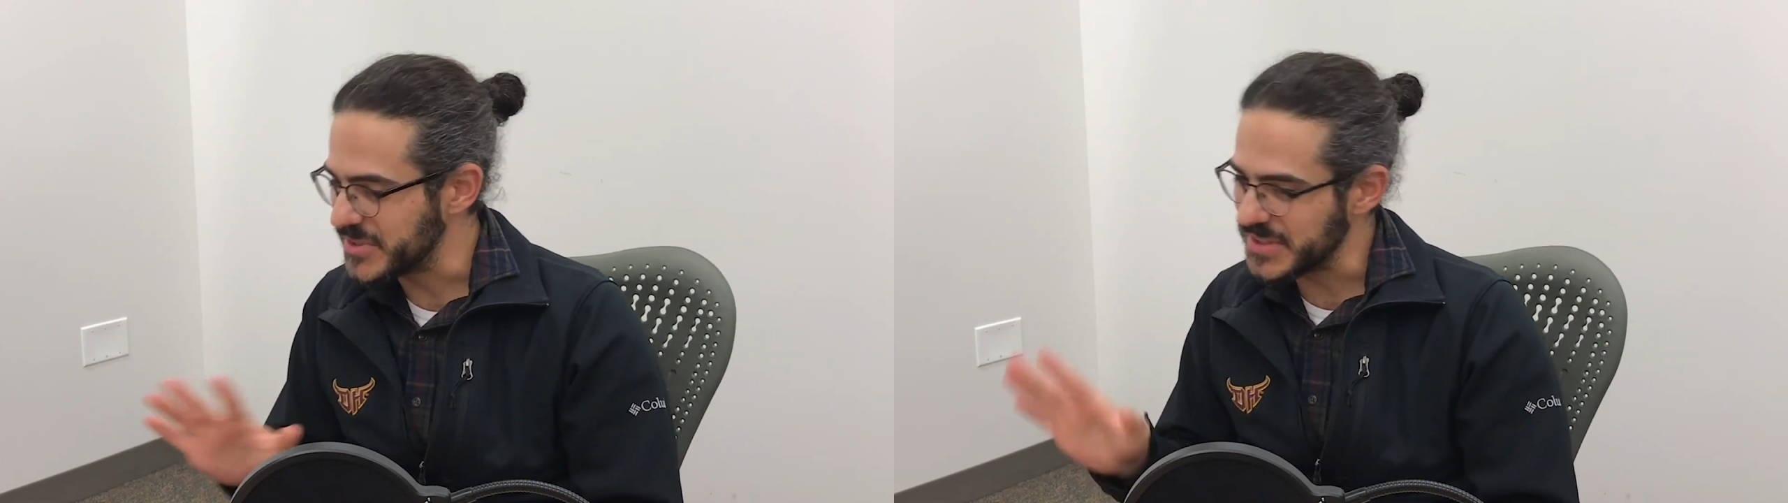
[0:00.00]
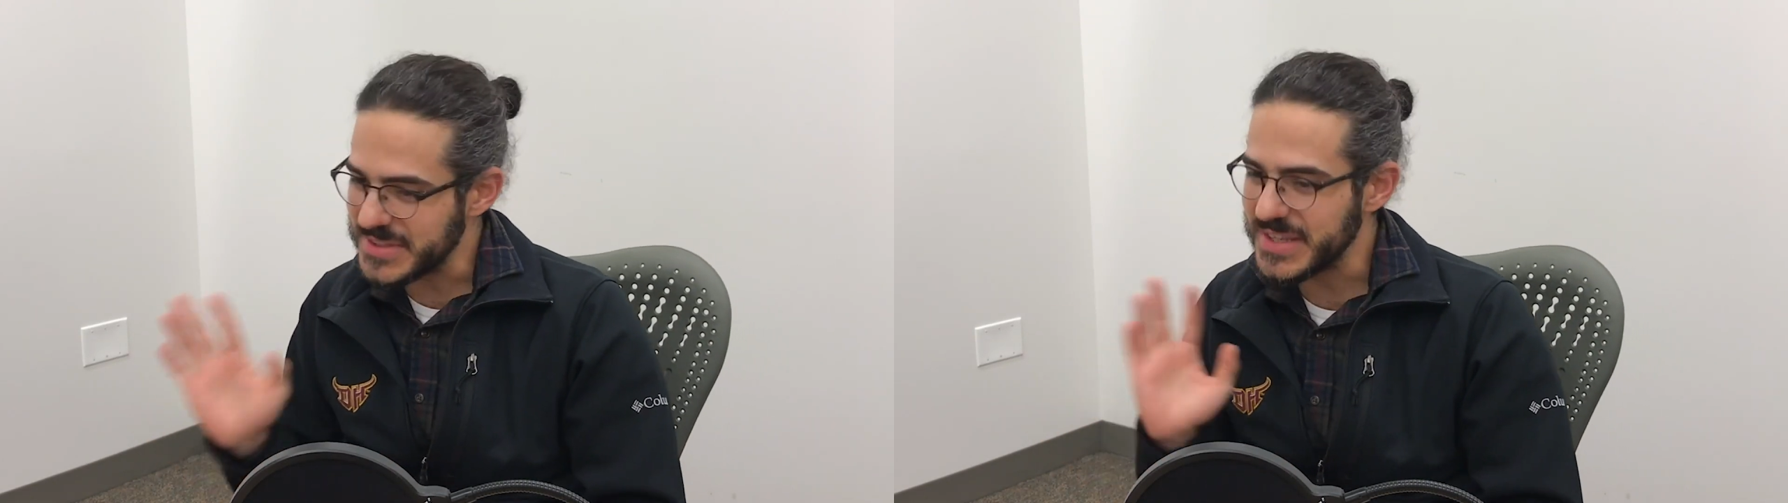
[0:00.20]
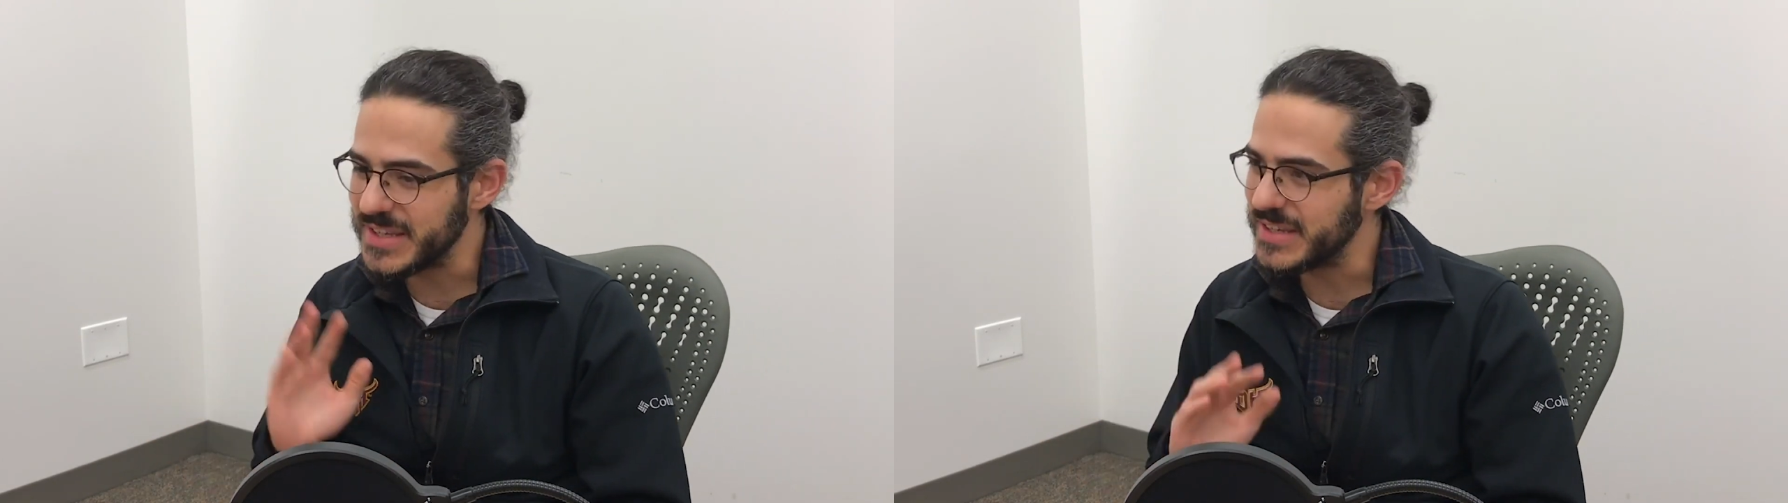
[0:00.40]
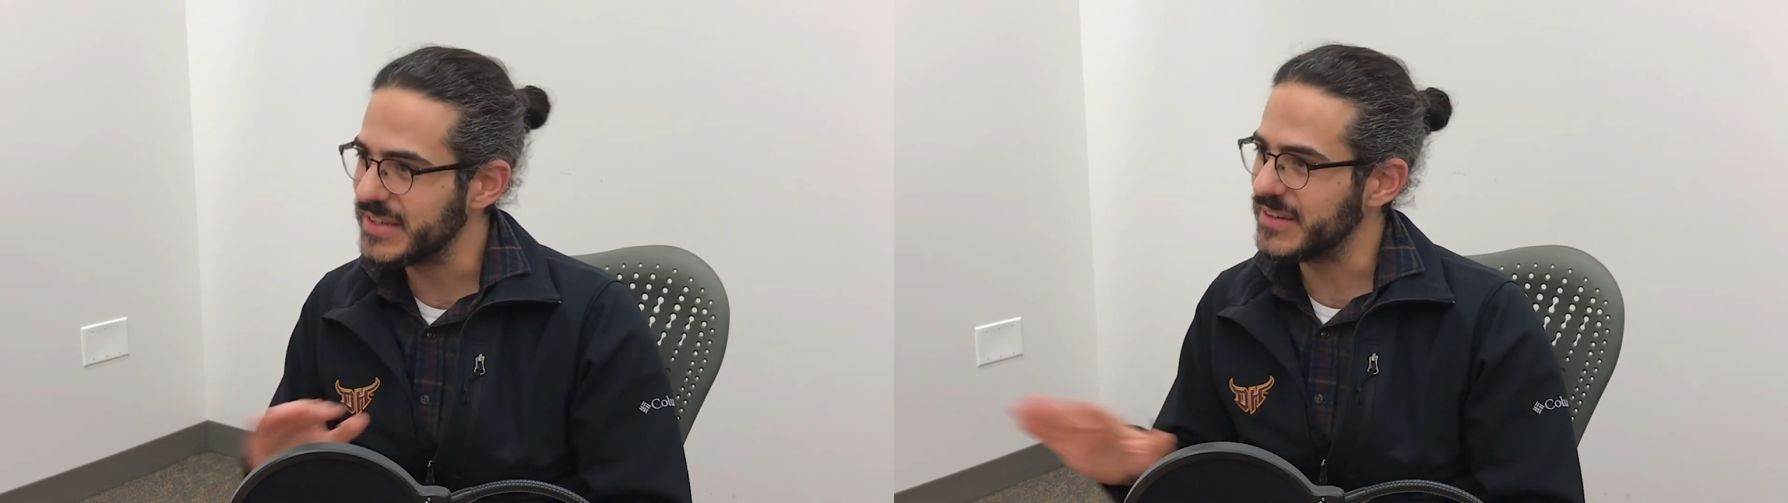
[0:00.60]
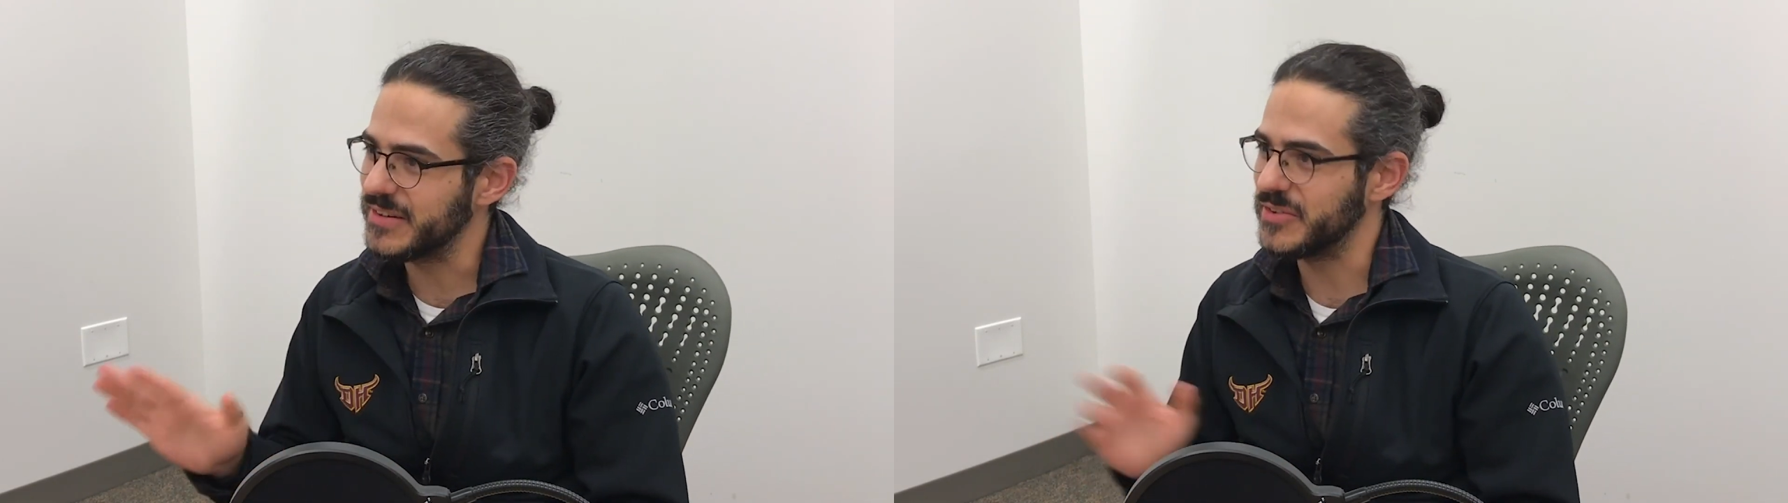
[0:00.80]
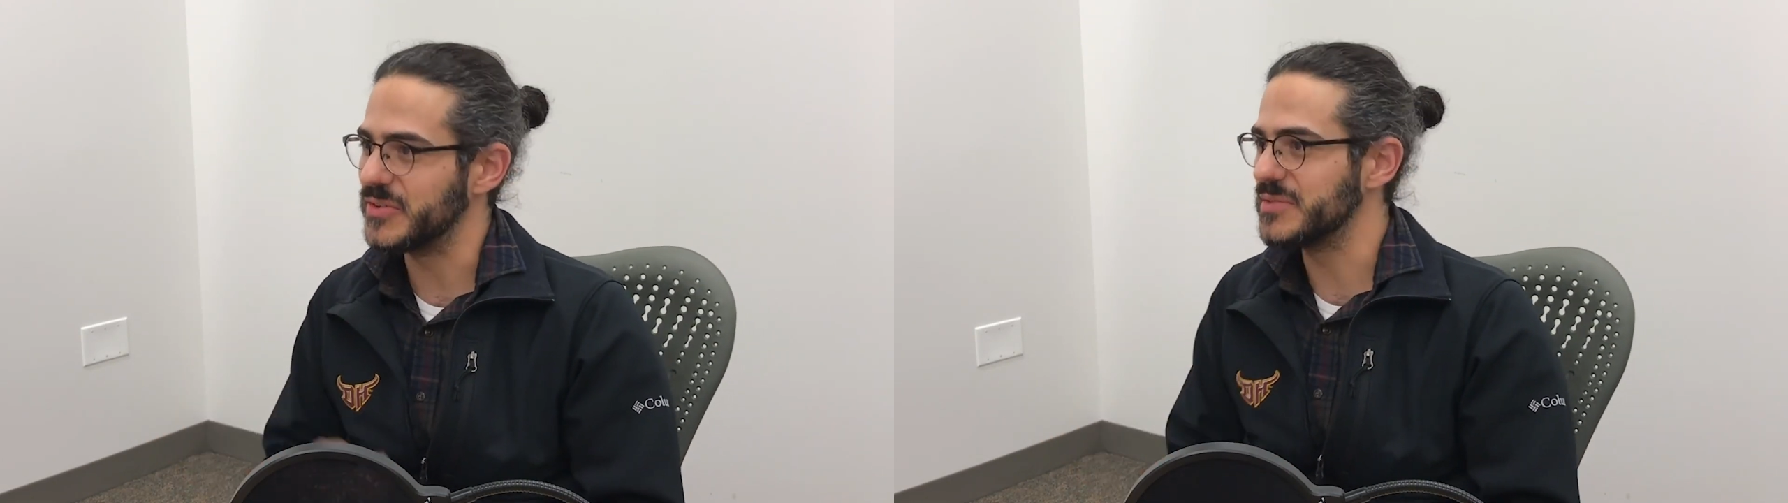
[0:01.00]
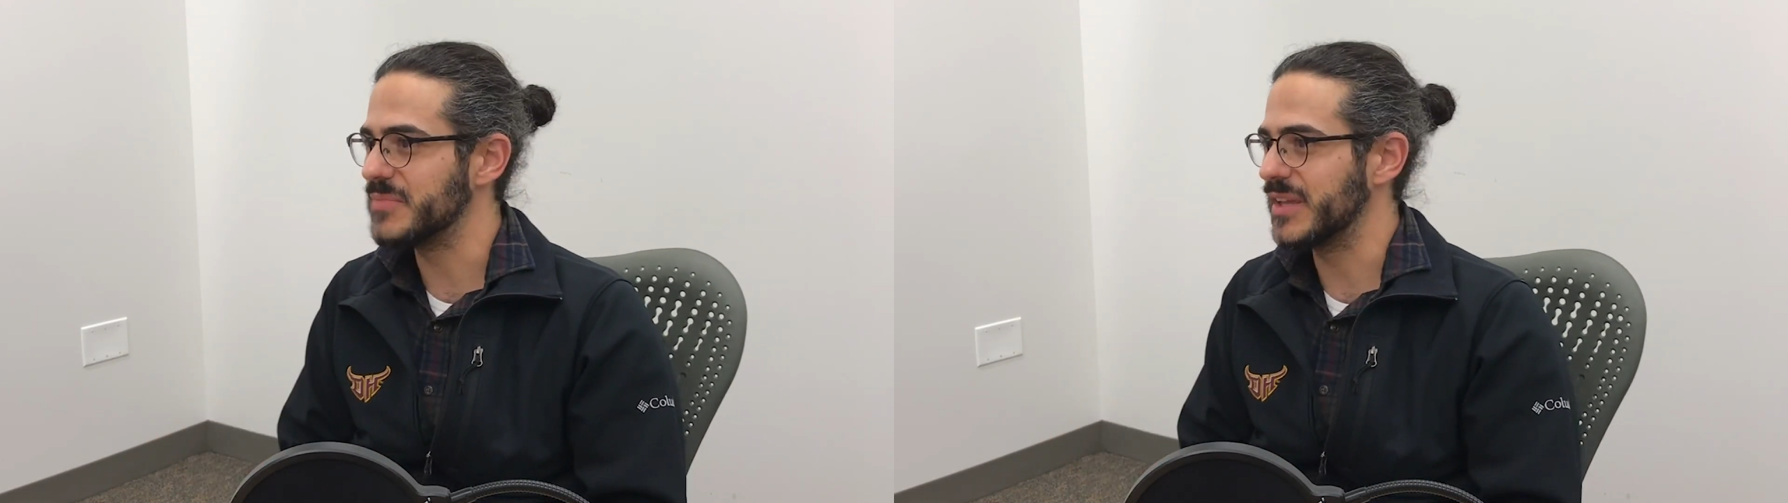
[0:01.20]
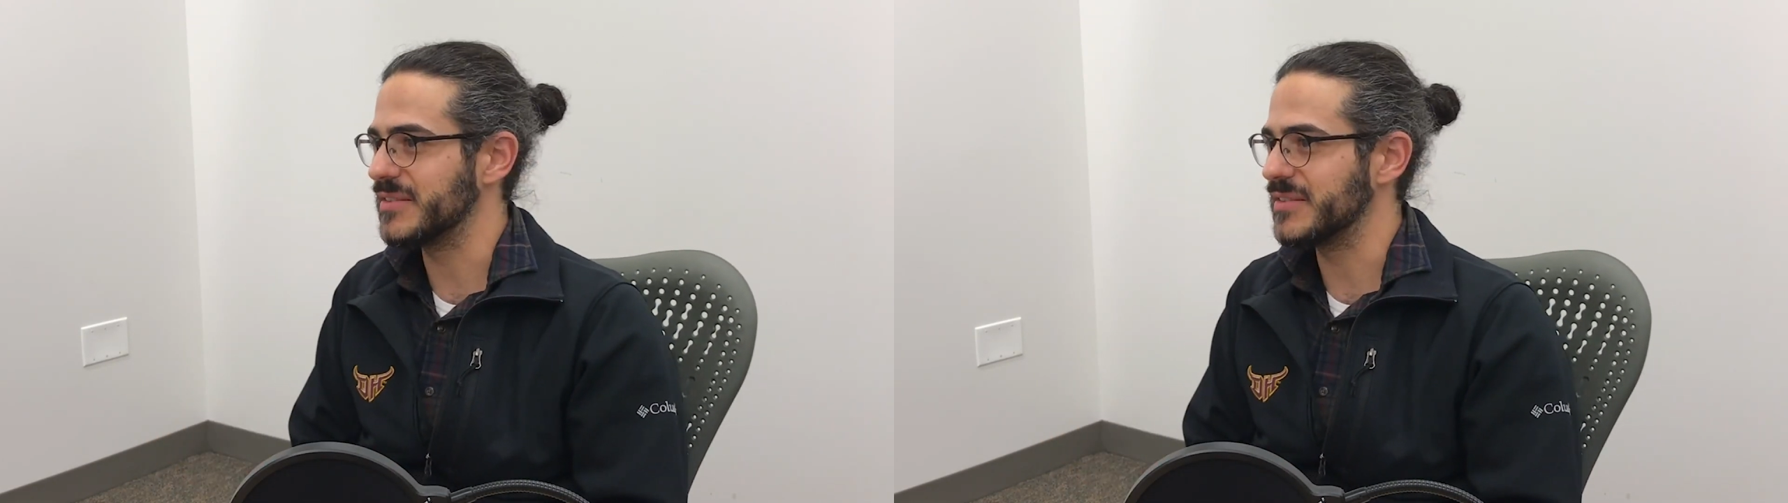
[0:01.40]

succeed, do